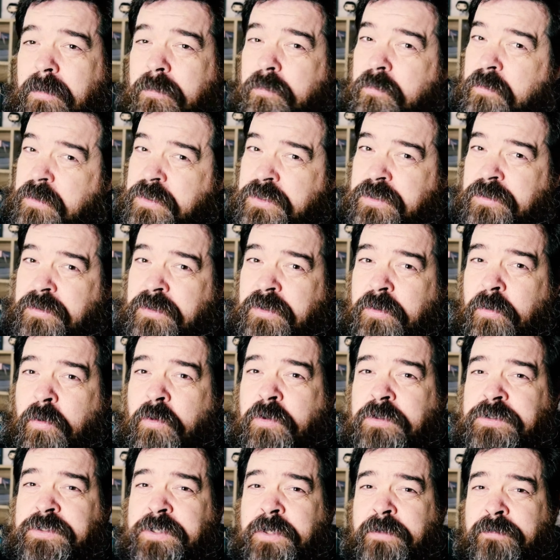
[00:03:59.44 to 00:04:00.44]
We shouldn't
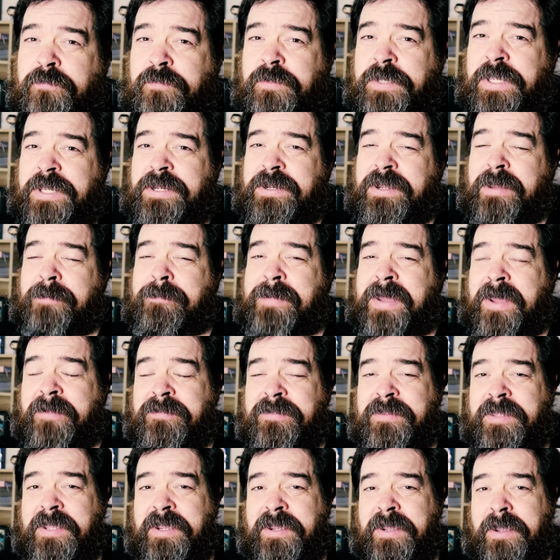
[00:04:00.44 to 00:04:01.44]
also forget
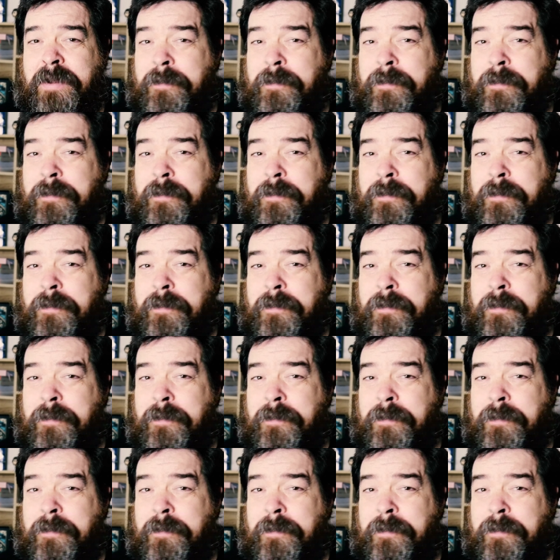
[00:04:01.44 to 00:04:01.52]
about their